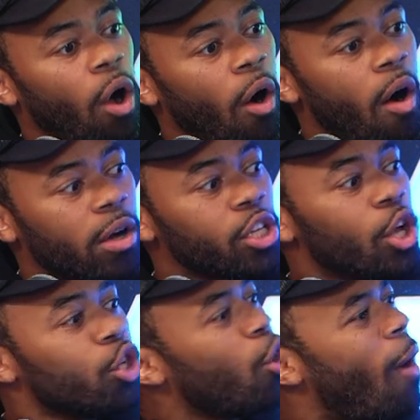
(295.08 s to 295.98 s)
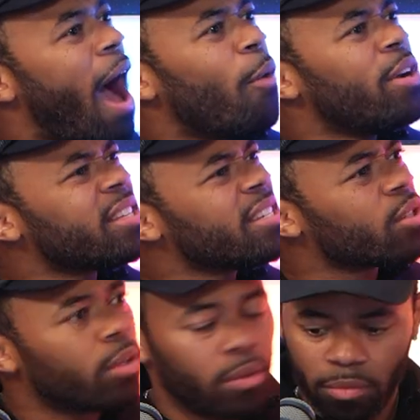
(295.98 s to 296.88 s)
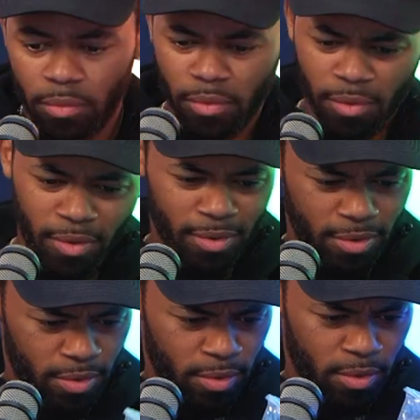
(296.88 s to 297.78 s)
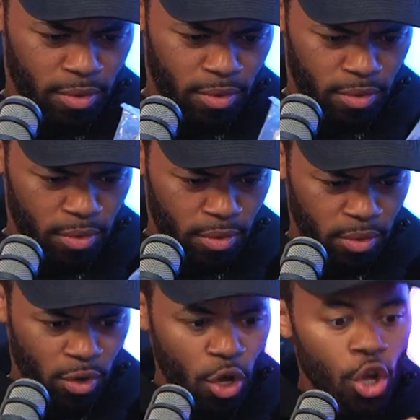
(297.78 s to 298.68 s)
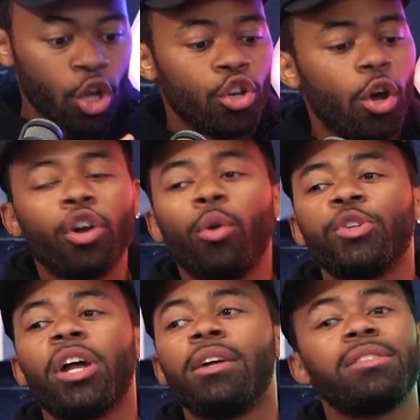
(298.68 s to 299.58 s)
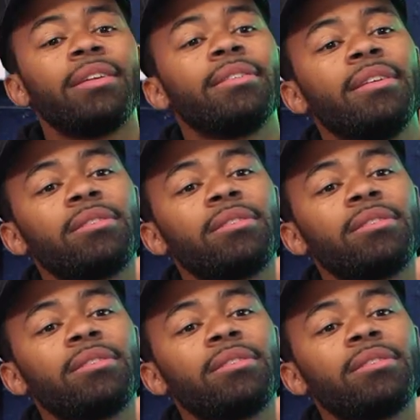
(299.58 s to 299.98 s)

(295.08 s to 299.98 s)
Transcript: an aux. Yo, no, how is this? We We have XLRs plugged mean? in already. No, no, no. What you don't understand is